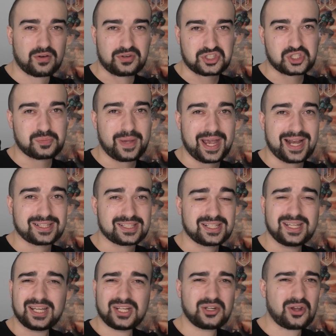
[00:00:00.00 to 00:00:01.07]
respect,
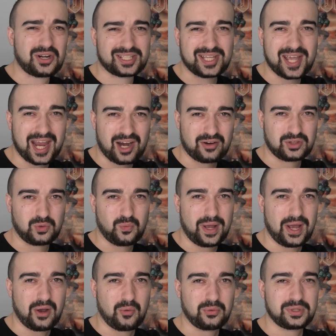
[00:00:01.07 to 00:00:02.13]
not a care in the
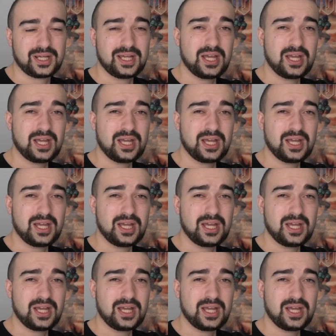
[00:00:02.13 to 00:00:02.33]
world.